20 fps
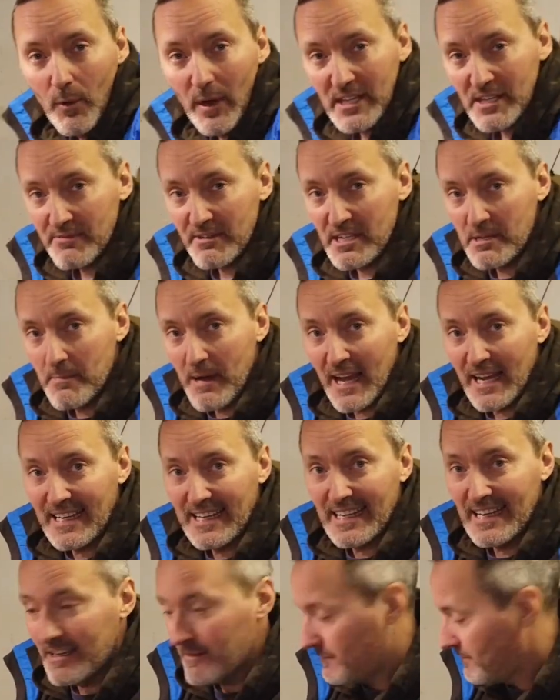when you're in your
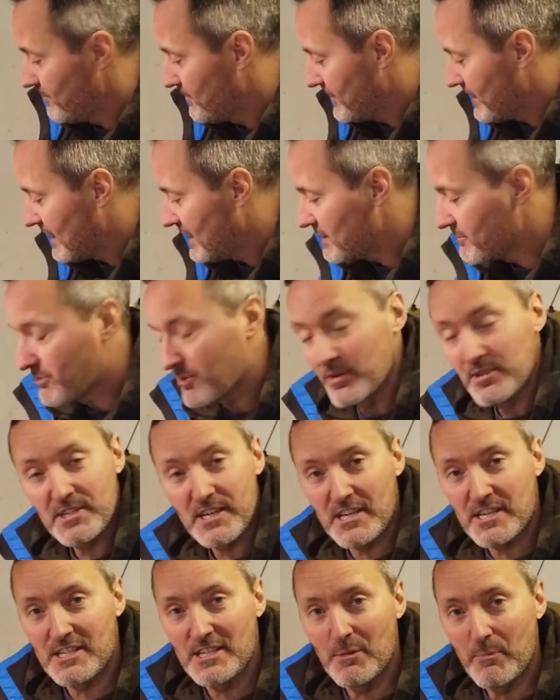man cave and you're
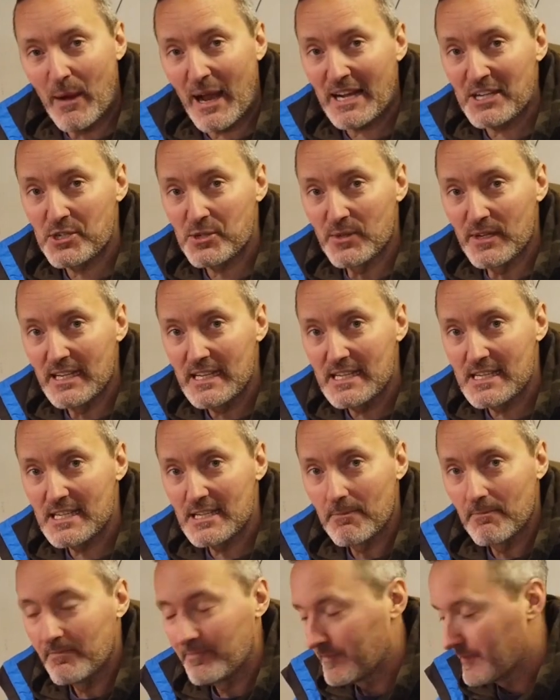processing your
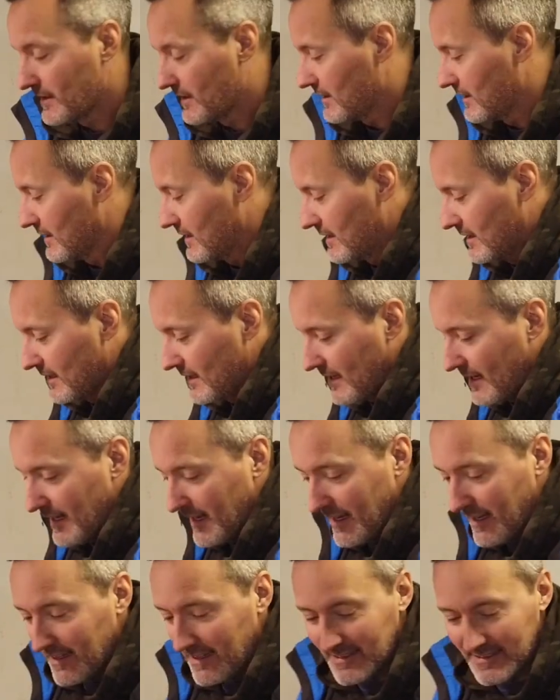batteries,
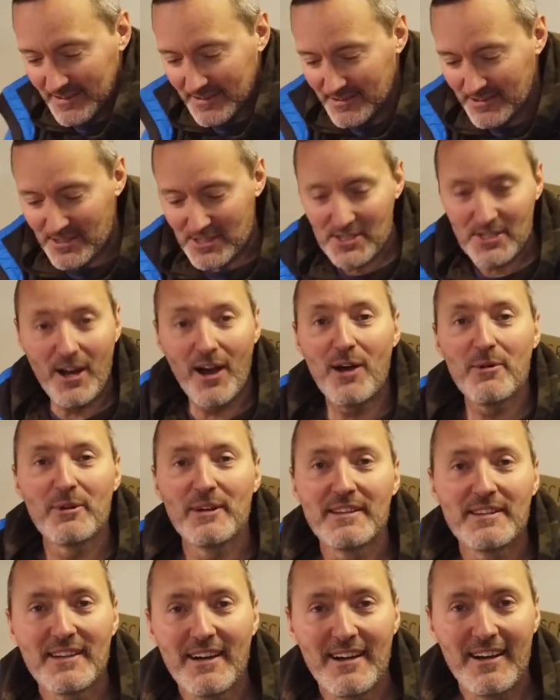to
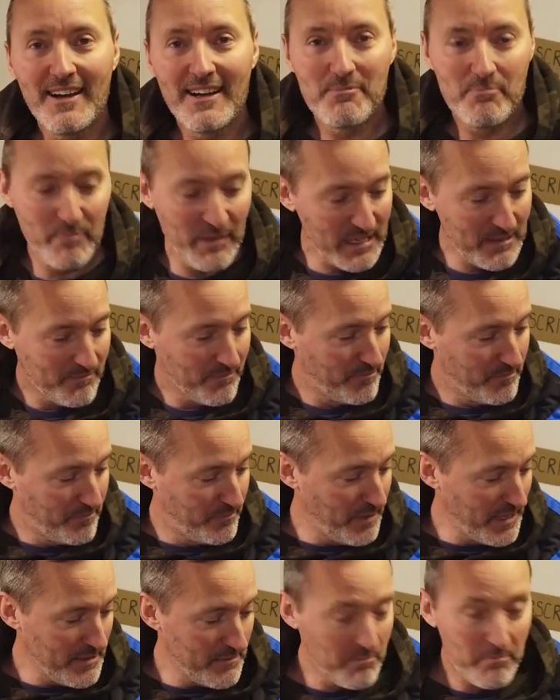start with, I had big
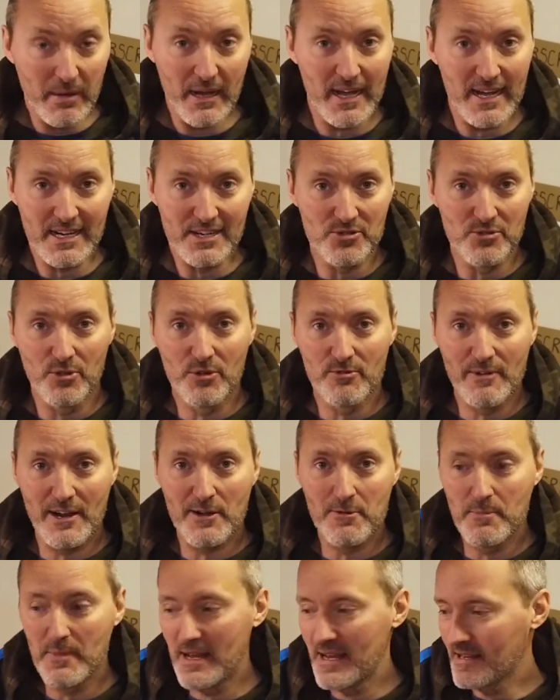bin bags all
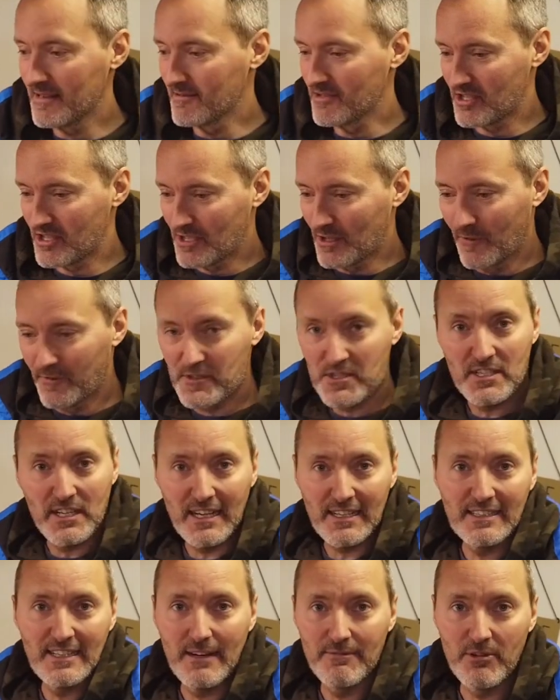around me and stuff
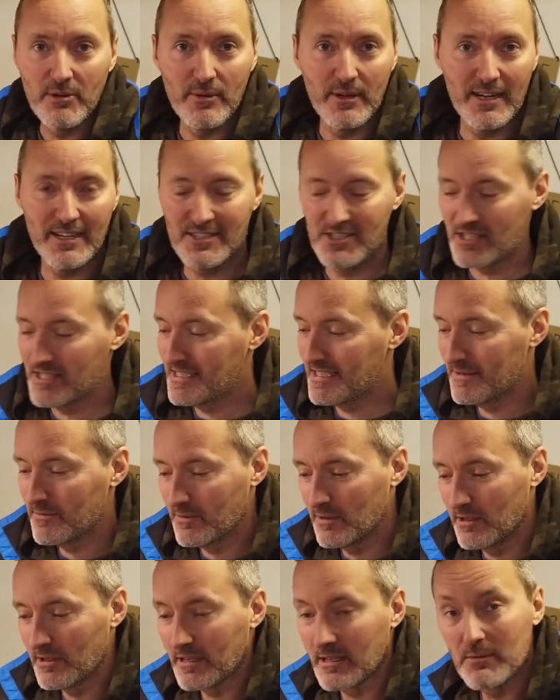stacked everywhere. It just
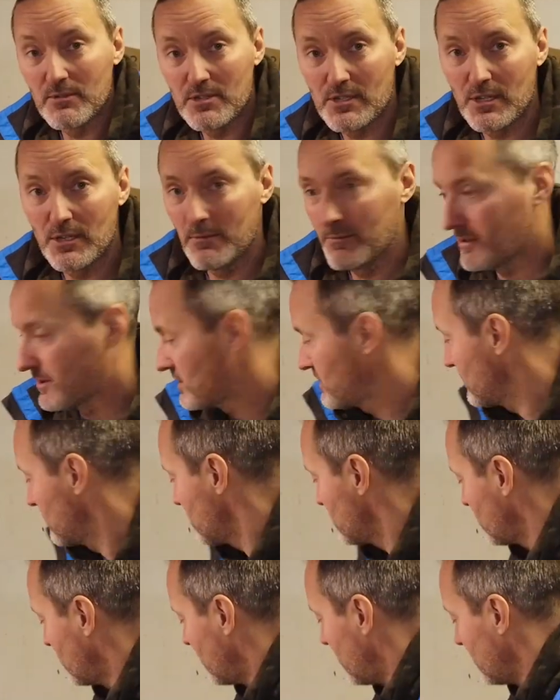didn't work, it was too much.
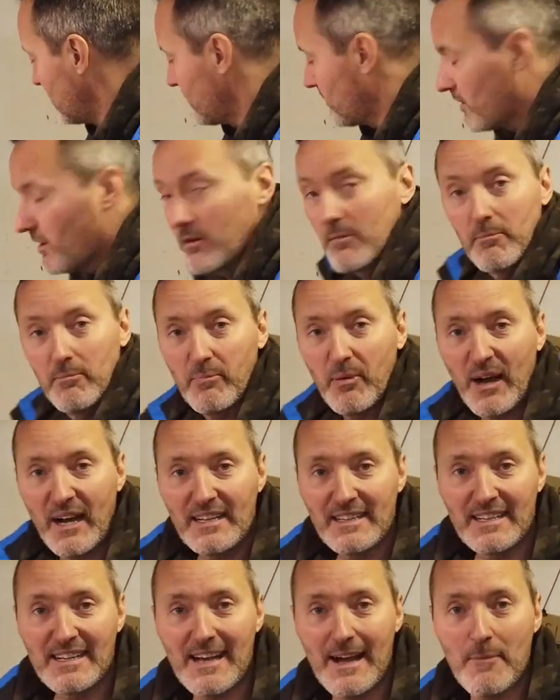So I've got,
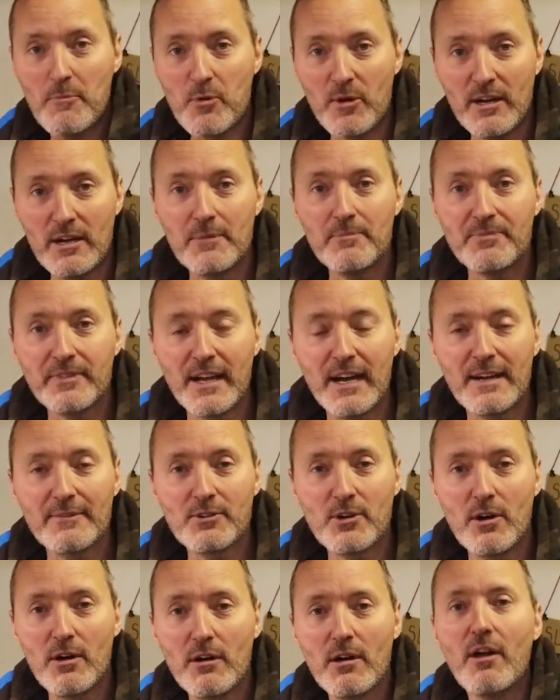behind the camera,
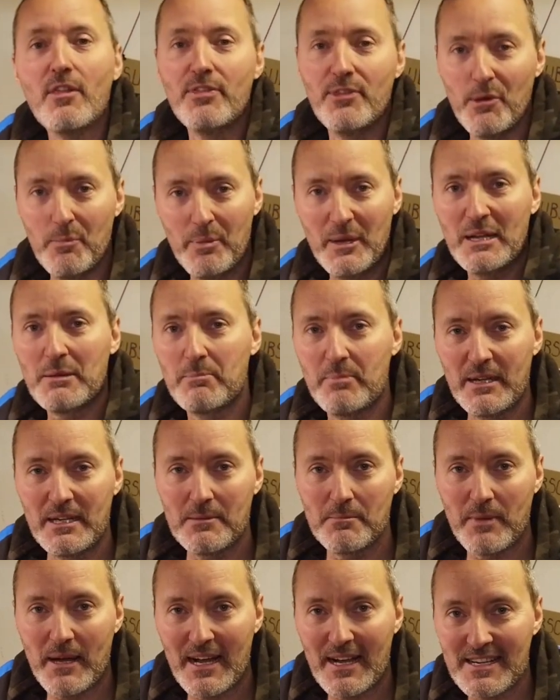I've got the big
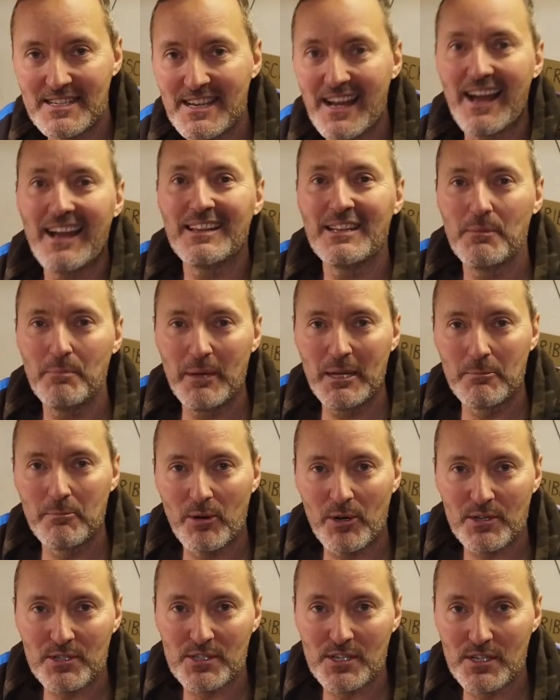bin bags and the
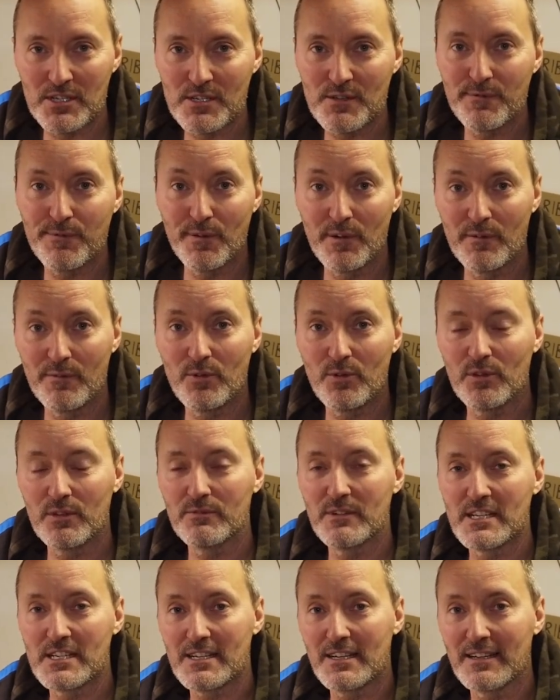big boxes full of all
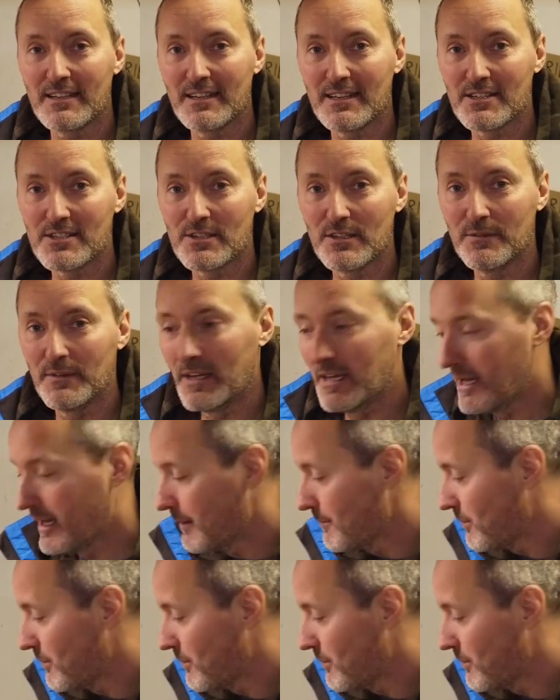the recycling stuff.